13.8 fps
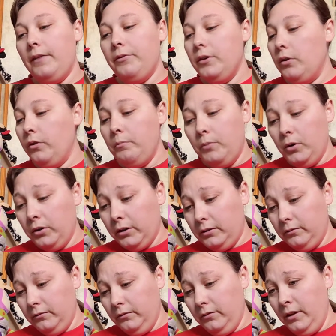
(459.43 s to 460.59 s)
got the only book
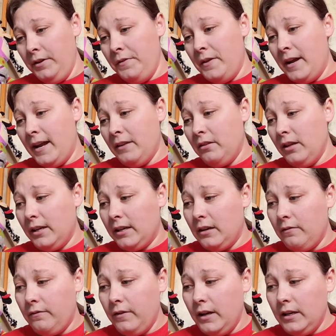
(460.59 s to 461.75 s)
that I think
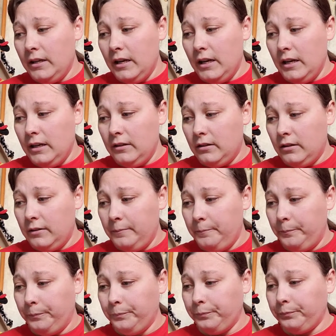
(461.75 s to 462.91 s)
can fit it,
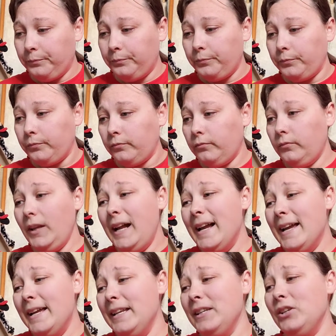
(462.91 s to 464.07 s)

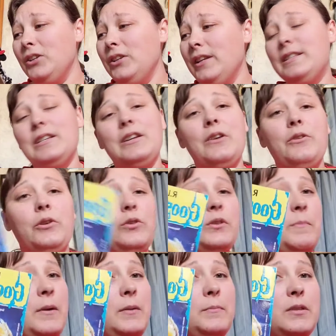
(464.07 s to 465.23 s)
and it's another
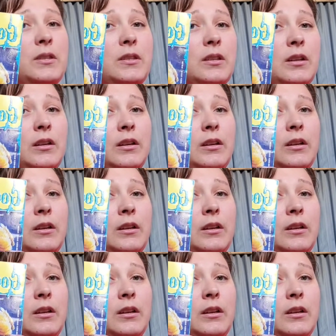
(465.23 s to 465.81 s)
Goosebumps.